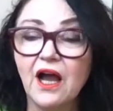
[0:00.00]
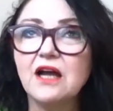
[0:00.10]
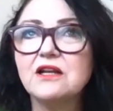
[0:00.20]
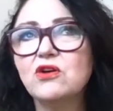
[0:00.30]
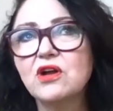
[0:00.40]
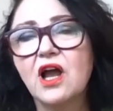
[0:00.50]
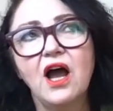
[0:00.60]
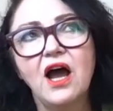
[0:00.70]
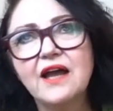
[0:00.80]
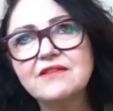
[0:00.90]
Uh, look,
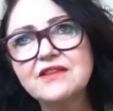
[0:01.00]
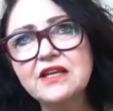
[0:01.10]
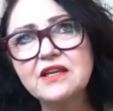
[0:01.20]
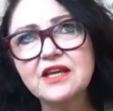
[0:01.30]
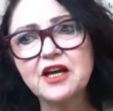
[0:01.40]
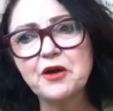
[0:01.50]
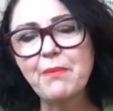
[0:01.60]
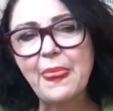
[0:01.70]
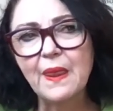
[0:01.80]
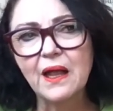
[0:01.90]
I think.
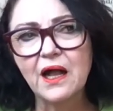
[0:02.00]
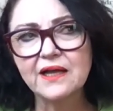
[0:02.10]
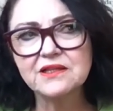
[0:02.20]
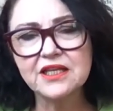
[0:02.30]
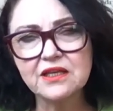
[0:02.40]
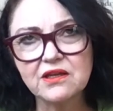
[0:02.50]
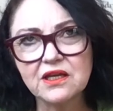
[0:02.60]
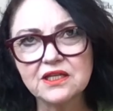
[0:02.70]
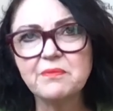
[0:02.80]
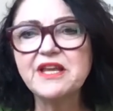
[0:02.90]
Um, I think
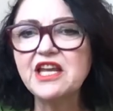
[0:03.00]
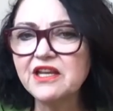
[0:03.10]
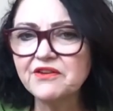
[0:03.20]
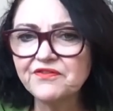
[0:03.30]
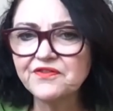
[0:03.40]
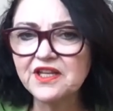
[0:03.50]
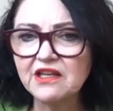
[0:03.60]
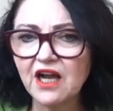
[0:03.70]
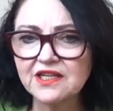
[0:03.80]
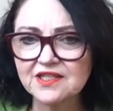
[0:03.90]
at the beginning of
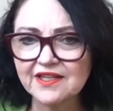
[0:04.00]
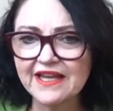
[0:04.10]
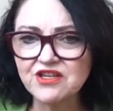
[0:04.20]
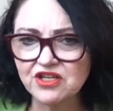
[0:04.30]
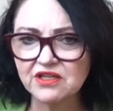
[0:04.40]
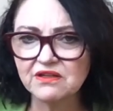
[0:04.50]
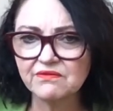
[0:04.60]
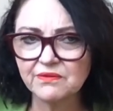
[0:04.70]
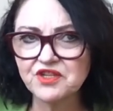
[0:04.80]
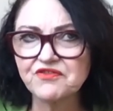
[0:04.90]
the isolation,
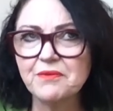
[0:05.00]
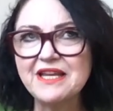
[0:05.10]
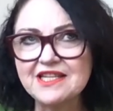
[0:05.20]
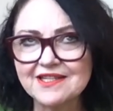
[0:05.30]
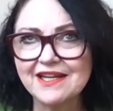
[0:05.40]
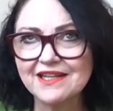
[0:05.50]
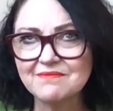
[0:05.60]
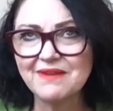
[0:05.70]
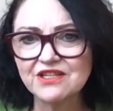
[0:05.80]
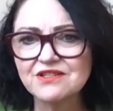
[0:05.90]
which for me
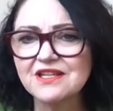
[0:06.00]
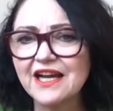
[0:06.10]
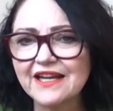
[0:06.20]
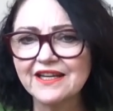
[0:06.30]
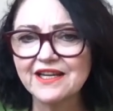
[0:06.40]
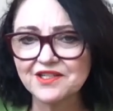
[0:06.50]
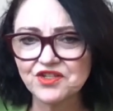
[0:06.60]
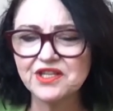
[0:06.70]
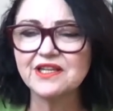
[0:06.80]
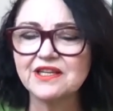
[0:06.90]
started March 9
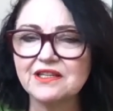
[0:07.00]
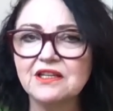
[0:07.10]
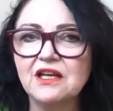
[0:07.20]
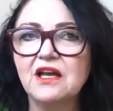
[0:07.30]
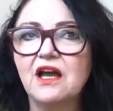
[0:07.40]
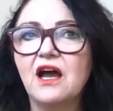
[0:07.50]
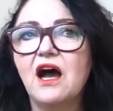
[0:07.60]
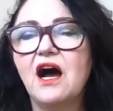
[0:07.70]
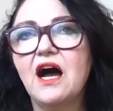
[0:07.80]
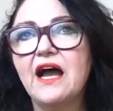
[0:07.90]
last year,
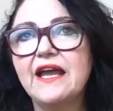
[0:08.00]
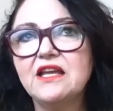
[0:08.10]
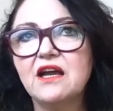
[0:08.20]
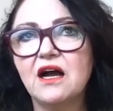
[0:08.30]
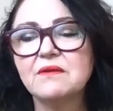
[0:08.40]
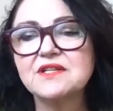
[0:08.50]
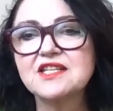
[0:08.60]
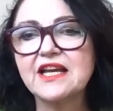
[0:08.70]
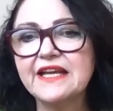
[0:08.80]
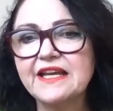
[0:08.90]
I I was
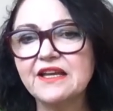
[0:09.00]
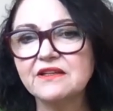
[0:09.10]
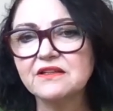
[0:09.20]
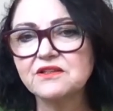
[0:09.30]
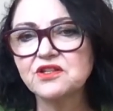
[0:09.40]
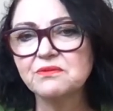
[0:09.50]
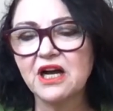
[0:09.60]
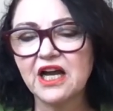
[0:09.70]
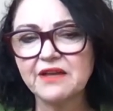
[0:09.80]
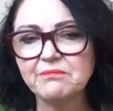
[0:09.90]
saying to
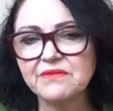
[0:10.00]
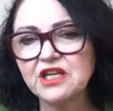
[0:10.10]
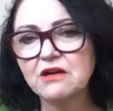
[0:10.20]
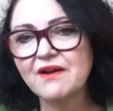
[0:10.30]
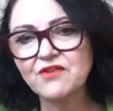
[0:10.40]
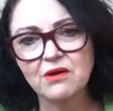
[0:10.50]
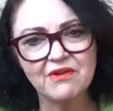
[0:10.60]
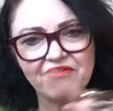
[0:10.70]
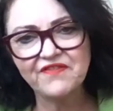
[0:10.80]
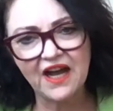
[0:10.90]
my you know I've got
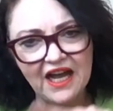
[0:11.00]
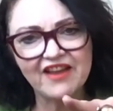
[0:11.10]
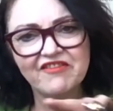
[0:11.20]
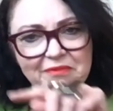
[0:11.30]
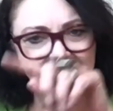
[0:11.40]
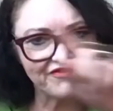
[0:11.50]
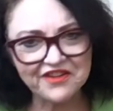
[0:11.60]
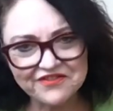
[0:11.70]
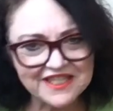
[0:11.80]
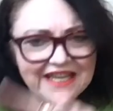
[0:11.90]
my five, my
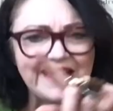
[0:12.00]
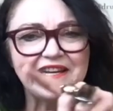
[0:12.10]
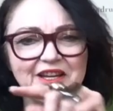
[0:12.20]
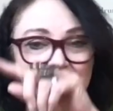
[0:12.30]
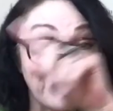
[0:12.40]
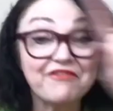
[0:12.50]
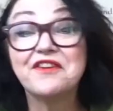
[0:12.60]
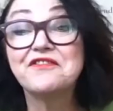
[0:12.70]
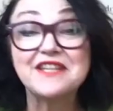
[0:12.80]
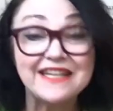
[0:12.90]
fifteen, and my
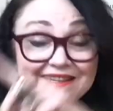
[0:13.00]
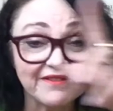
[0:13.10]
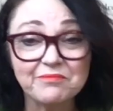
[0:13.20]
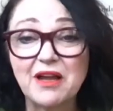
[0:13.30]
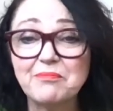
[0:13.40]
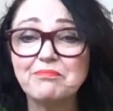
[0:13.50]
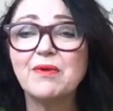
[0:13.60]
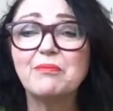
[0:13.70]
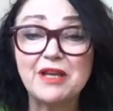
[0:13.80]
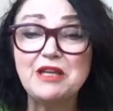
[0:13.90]
fifty, my
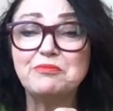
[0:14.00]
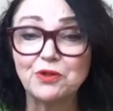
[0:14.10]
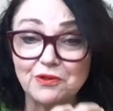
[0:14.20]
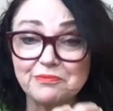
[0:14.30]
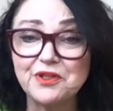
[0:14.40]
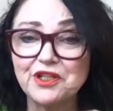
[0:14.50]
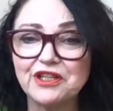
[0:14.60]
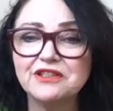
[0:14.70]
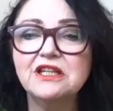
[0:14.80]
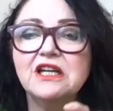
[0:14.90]
my people, you
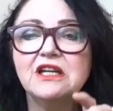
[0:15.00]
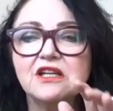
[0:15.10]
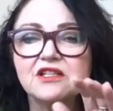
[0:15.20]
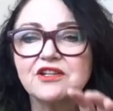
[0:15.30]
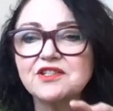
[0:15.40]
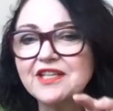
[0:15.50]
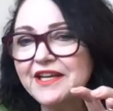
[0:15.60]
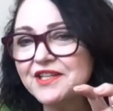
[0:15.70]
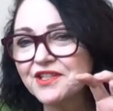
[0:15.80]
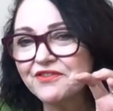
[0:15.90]
know. So
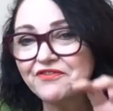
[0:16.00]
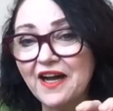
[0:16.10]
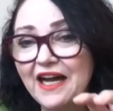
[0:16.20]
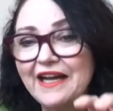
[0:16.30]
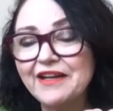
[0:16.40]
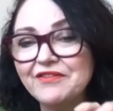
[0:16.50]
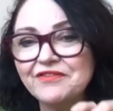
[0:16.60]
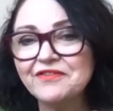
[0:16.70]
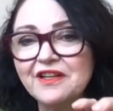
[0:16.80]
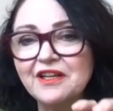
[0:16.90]
saying to the five,
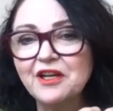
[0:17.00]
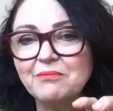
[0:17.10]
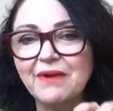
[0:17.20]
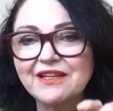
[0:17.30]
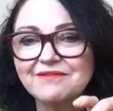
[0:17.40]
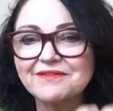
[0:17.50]
my